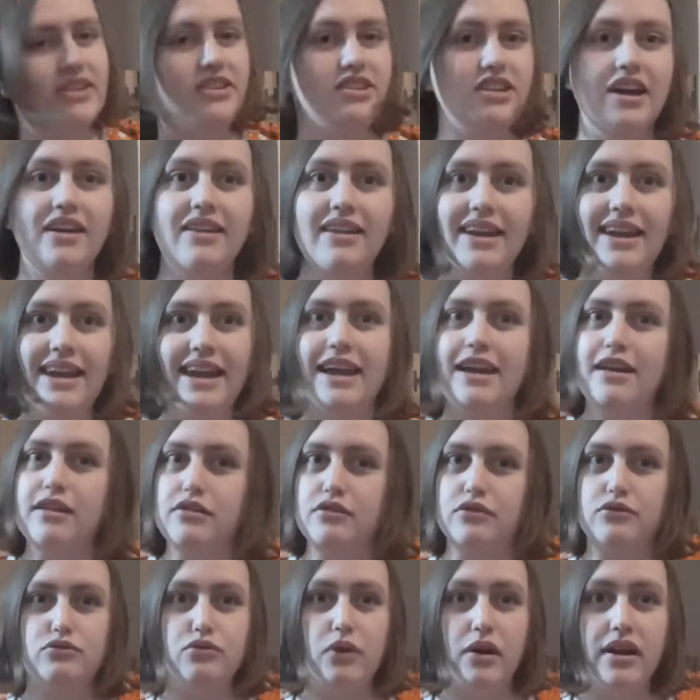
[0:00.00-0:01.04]
Jelly is
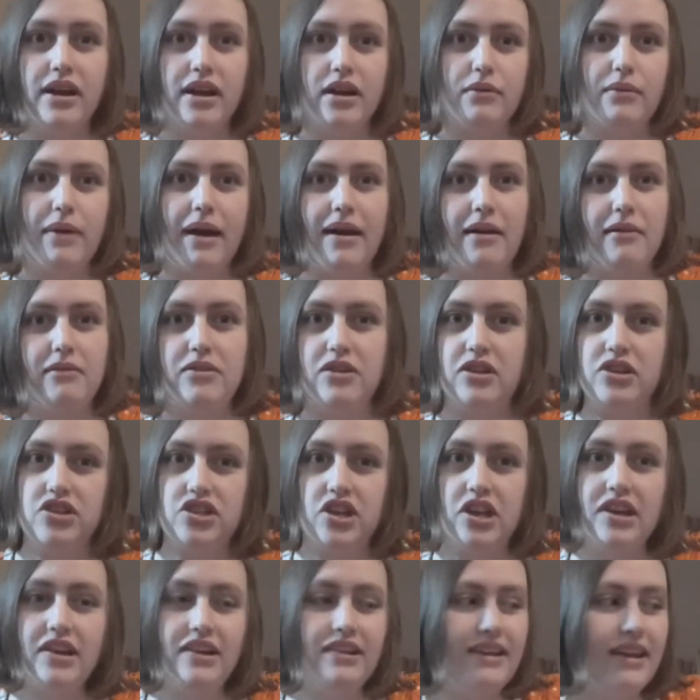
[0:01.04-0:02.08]
running around,
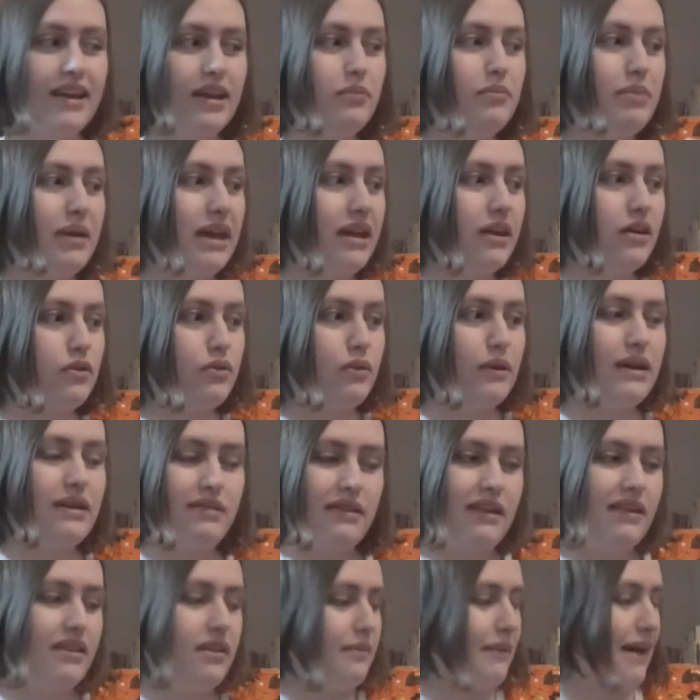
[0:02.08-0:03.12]
jingling, being
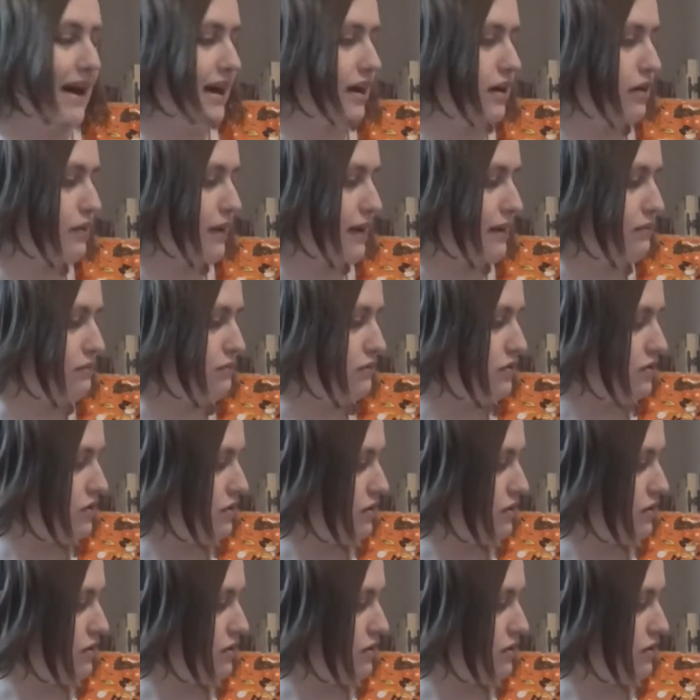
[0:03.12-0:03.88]
crazy in the background,